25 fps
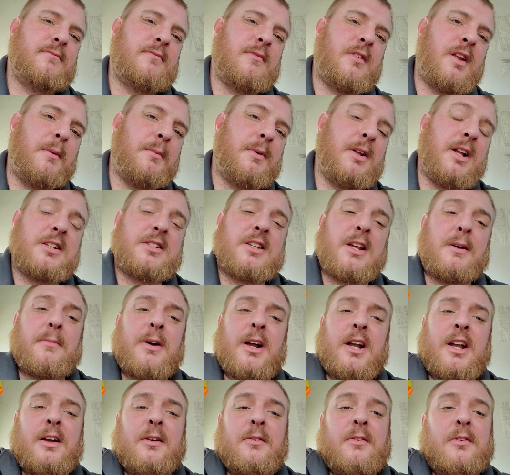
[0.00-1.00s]
Well, that's not
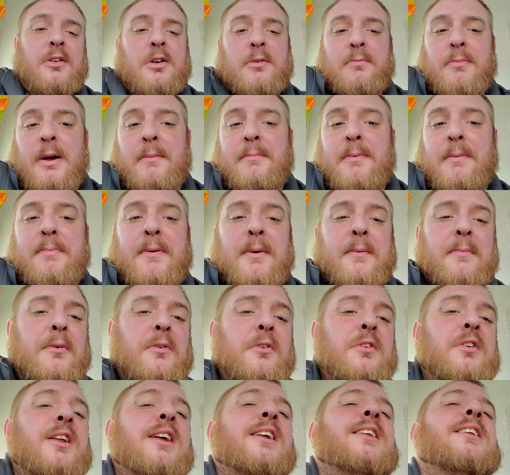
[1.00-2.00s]
my kind. There might be people
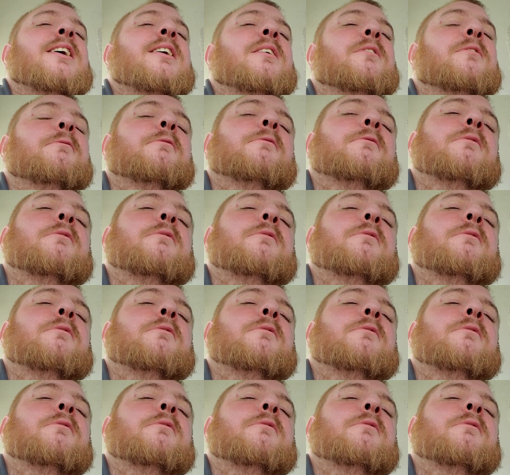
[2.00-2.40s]
who think that